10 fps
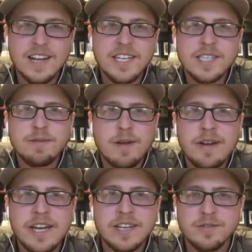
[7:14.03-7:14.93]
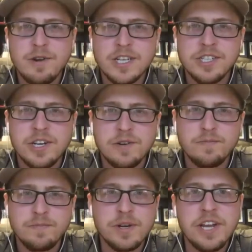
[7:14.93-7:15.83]
of leads me to my next question. You
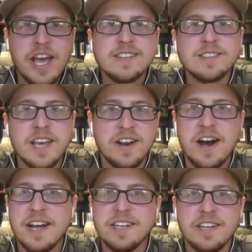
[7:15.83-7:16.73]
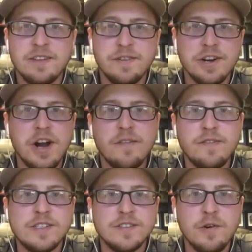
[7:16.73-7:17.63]
know, putting the headset on, if you're an
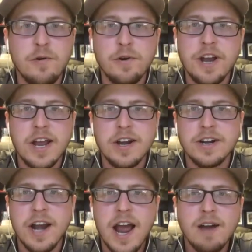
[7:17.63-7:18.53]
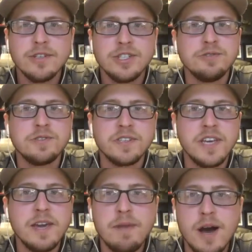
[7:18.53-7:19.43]
offensive coordinator, how would you
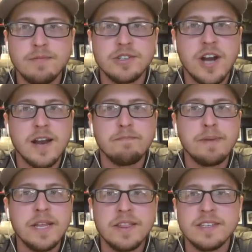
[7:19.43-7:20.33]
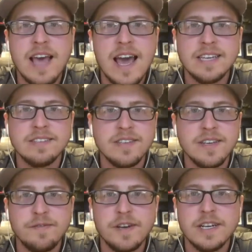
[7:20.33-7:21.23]
scheme up to try to beat this Aggies
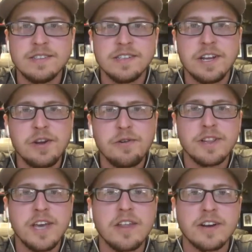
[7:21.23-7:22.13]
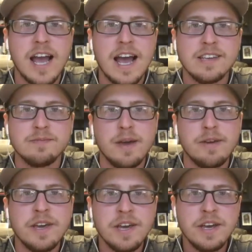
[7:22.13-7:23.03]
defense? And, and who are the other guys
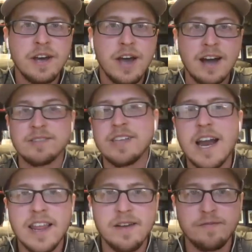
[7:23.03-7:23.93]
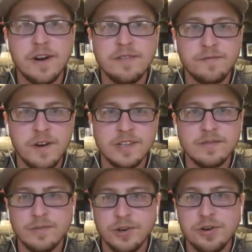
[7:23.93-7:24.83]
maybe outside of that front front
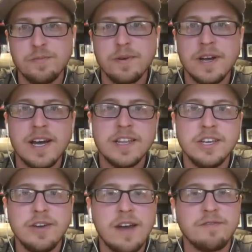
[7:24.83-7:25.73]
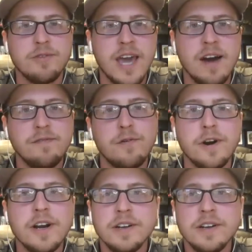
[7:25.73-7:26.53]
group uh, that you have to account for?